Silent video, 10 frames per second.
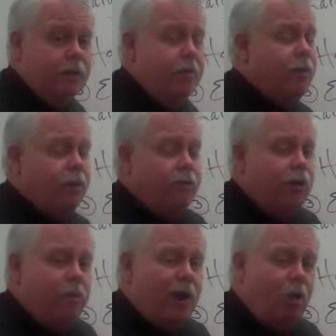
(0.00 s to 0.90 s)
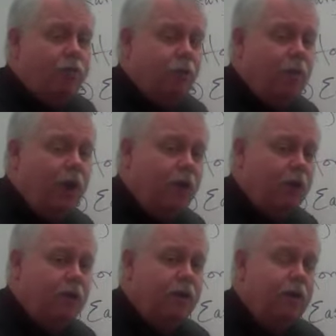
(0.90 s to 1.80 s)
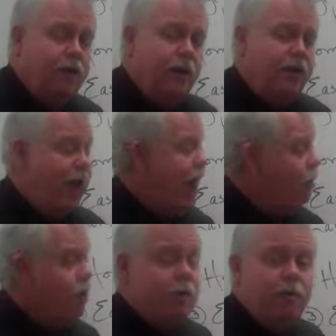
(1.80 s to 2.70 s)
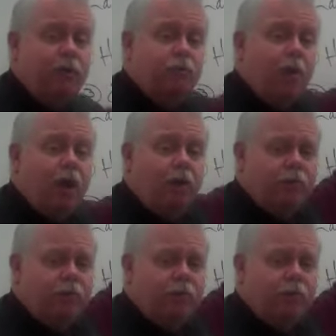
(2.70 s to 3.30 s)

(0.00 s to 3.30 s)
they build a very powerful model. And the outcome of this model